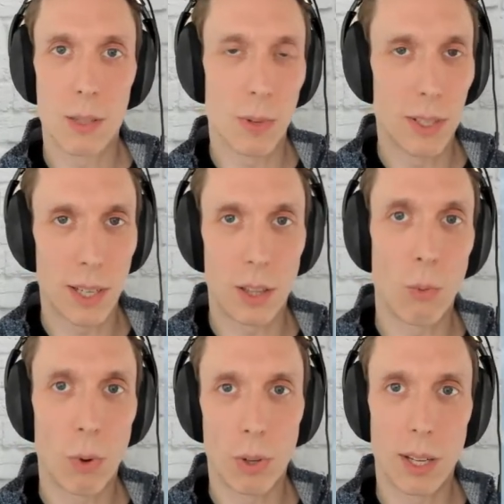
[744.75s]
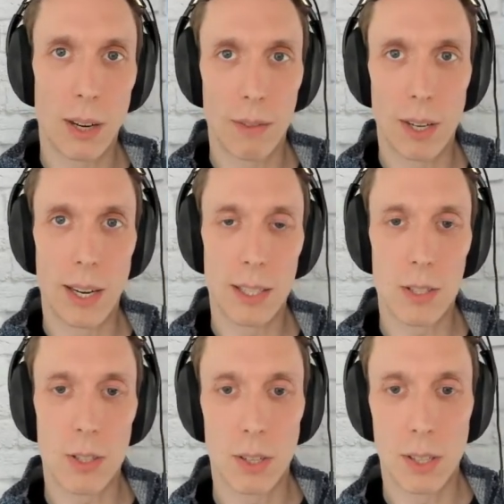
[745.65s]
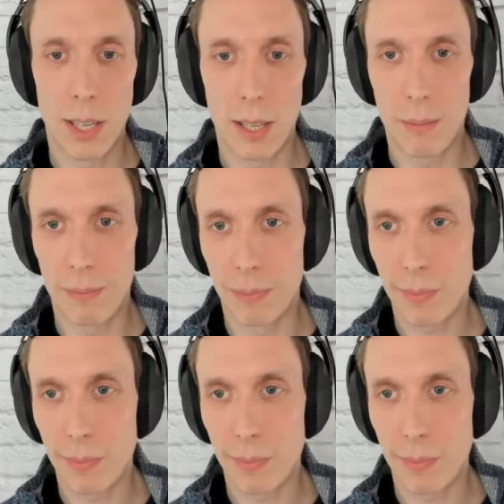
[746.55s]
as well as like the work that I've done externally.